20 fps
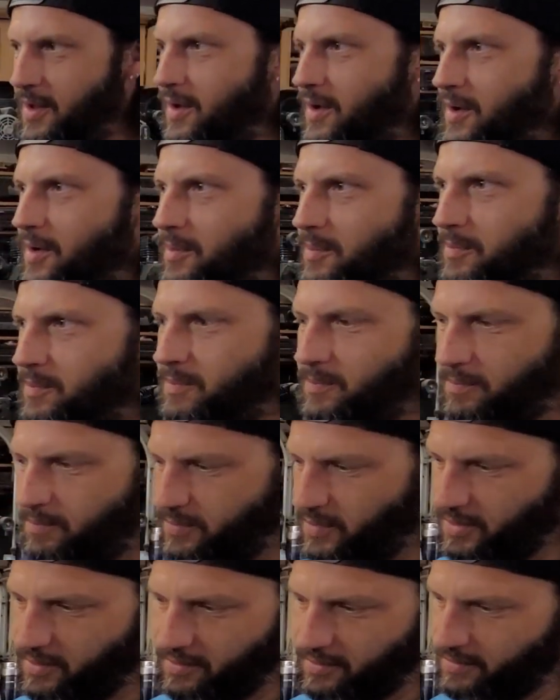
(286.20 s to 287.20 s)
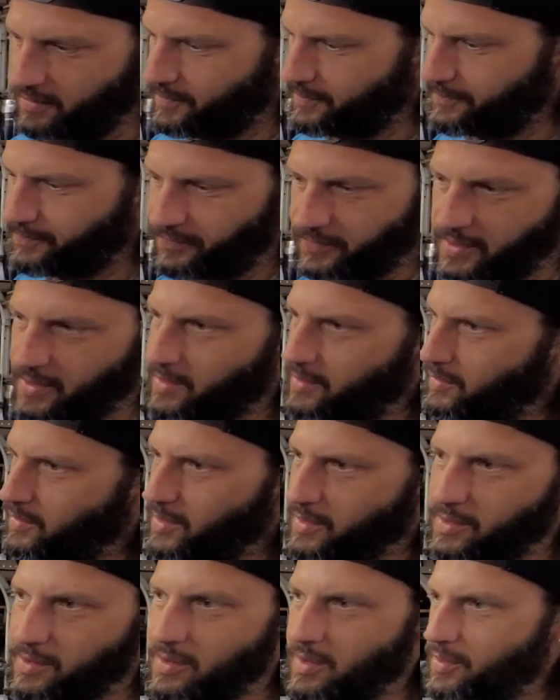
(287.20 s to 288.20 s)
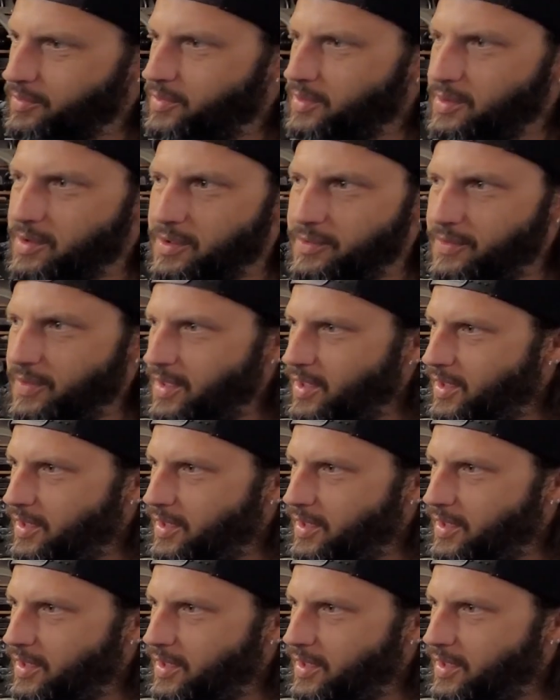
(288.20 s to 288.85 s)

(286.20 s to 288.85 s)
um, so there's not much room to work with like nothing on the